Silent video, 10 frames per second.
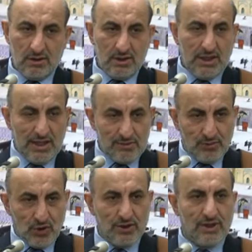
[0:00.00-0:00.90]
In
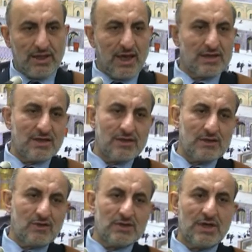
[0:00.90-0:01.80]
both the cases,
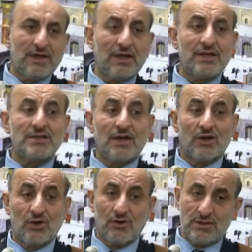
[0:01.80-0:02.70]
you say there is a
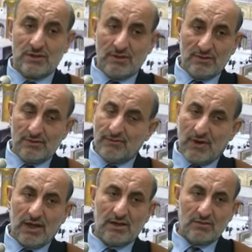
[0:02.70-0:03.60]
cause.
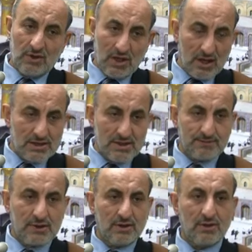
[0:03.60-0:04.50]
Fine, we
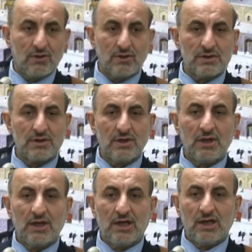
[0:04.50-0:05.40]
accepted the cause.
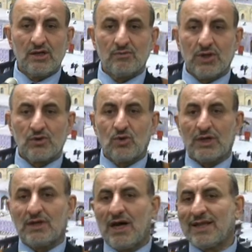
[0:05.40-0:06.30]
But what
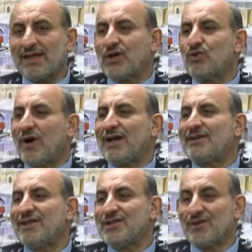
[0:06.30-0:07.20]
are the
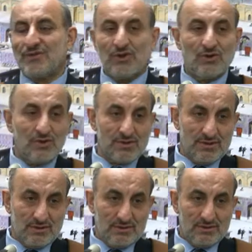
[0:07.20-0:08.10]
qualities of the
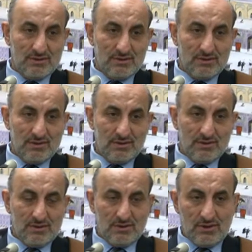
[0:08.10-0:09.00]
cause?
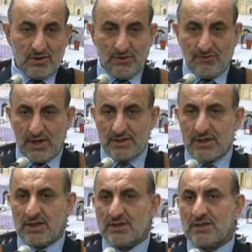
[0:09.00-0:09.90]
In the first
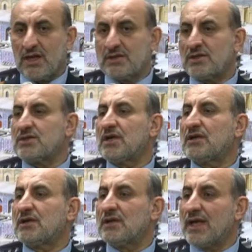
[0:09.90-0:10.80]
instance, you
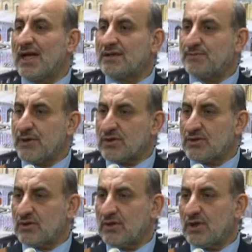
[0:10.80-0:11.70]
said that
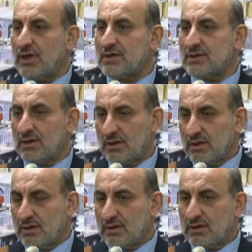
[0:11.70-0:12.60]
person is
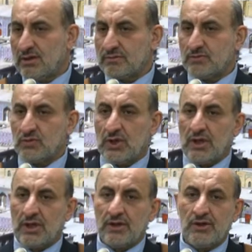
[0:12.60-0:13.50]

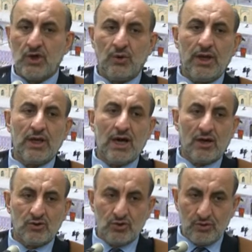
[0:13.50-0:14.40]
knowing how
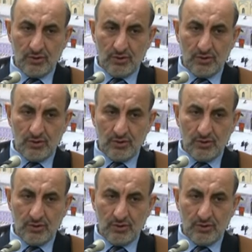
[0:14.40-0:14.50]
to